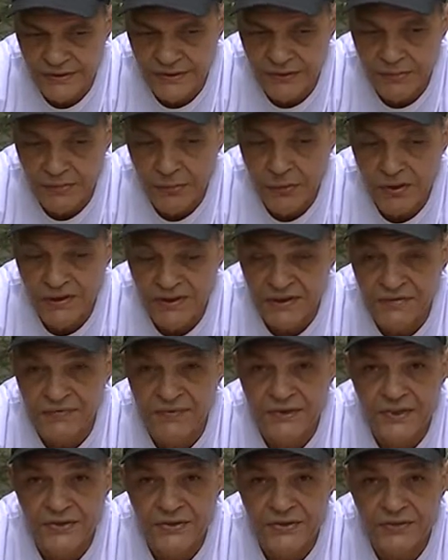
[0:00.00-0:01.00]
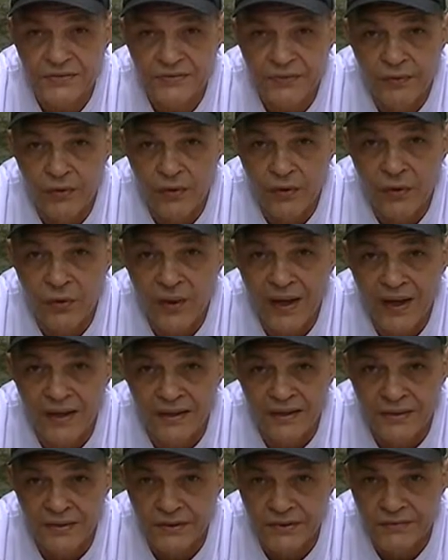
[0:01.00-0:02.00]
important features for
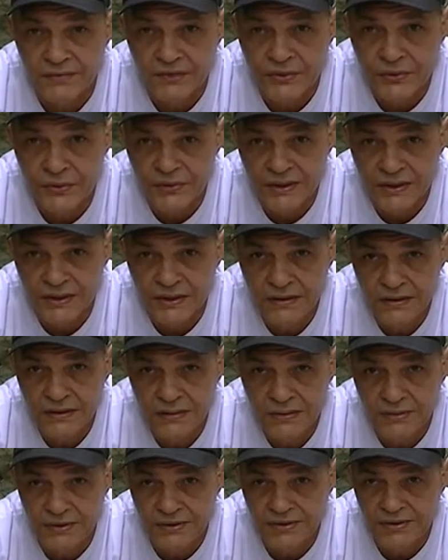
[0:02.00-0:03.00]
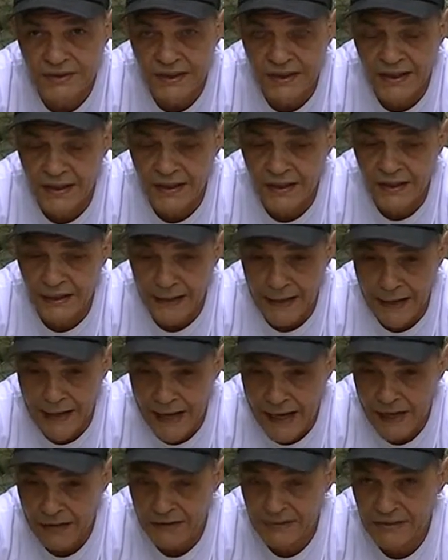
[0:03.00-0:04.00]
quality of shooting,
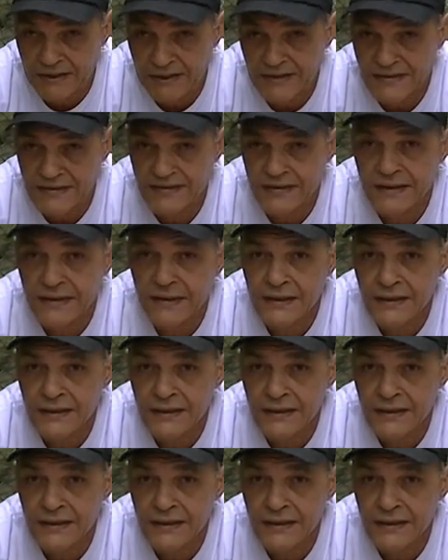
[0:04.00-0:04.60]
accuracy,